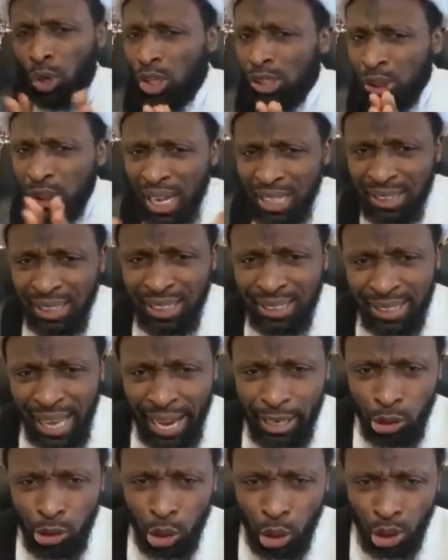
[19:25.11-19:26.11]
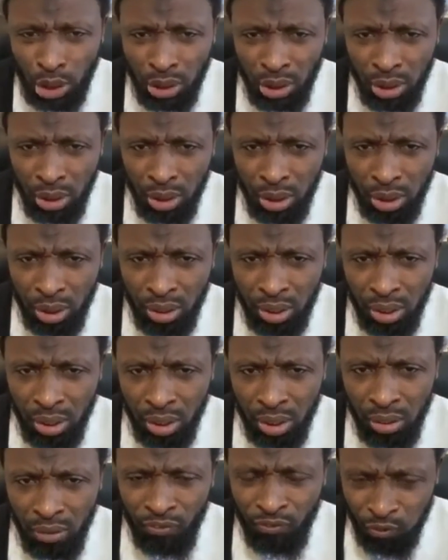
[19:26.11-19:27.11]
don't just recite
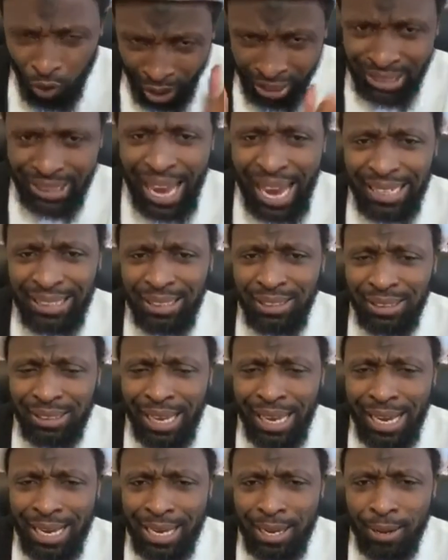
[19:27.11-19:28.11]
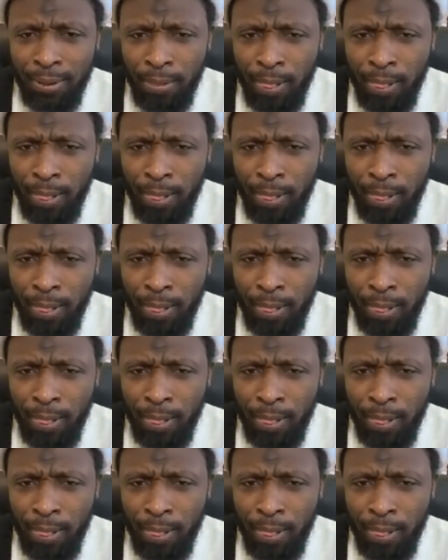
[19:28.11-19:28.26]
for reciting's sake.